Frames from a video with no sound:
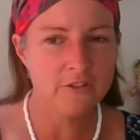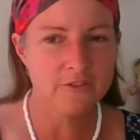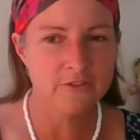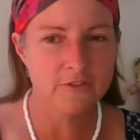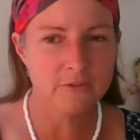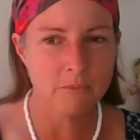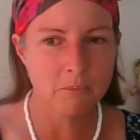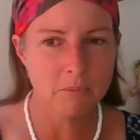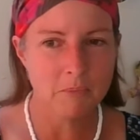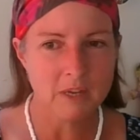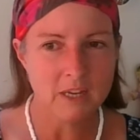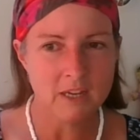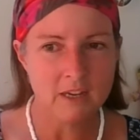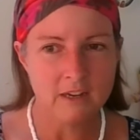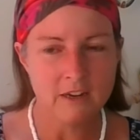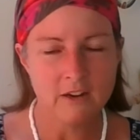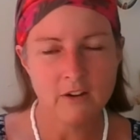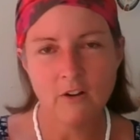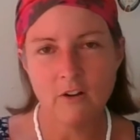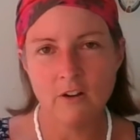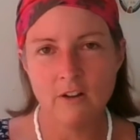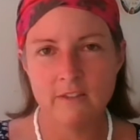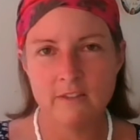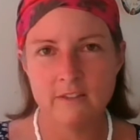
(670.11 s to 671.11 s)
from me
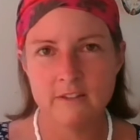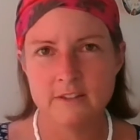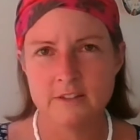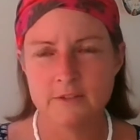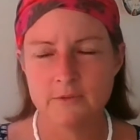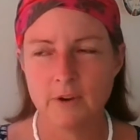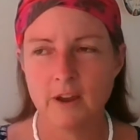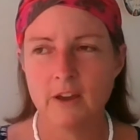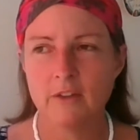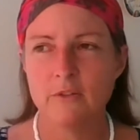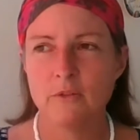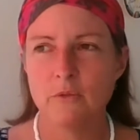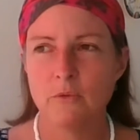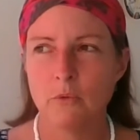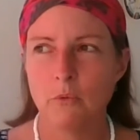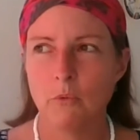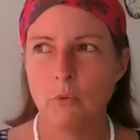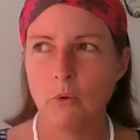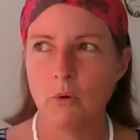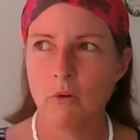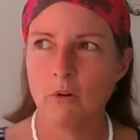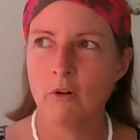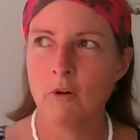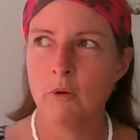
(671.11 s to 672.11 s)
on this rather
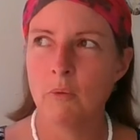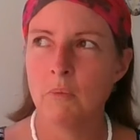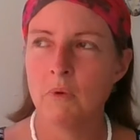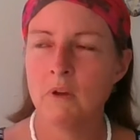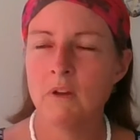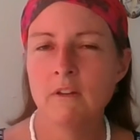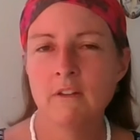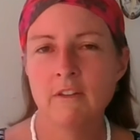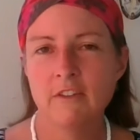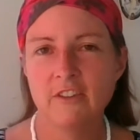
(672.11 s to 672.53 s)
warm